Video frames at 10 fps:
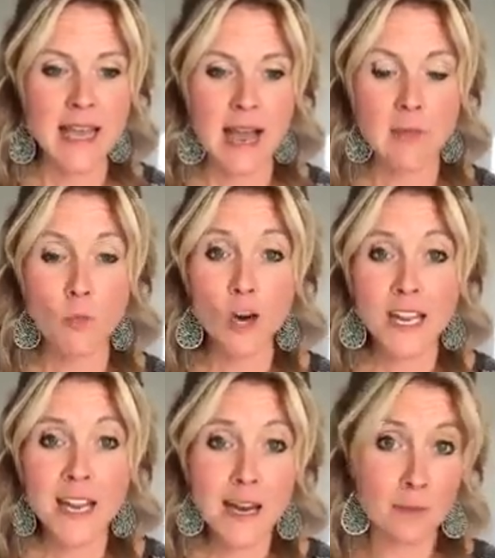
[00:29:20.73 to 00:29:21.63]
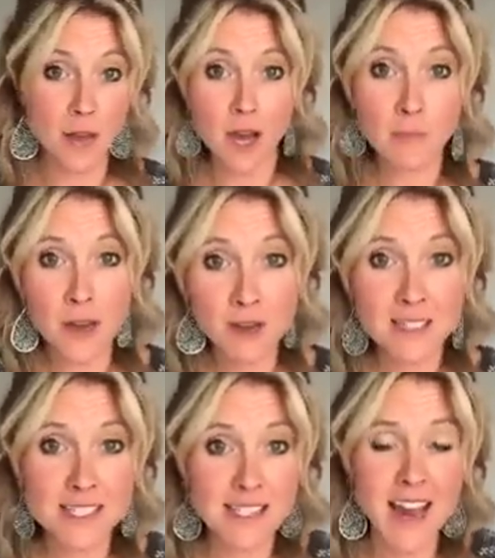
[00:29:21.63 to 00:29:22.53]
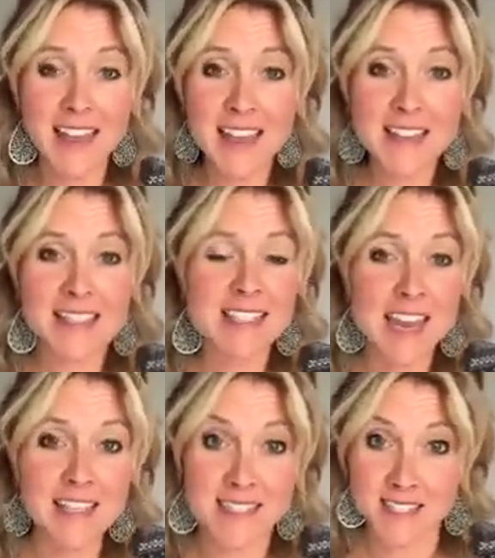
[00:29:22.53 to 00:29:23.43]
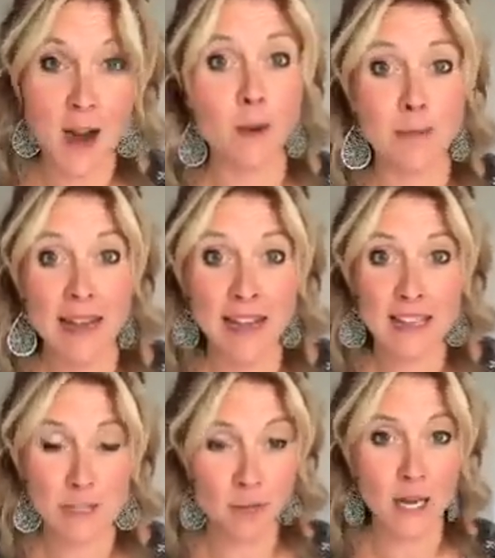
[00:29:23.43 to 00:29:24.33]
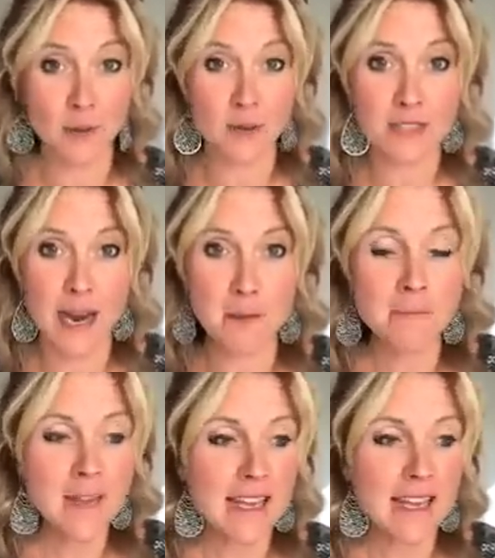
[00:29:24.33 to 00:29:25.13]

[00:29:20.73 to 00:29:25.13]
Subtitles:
I'm working on a blog post. I think Satan does not want me to get this blog post out.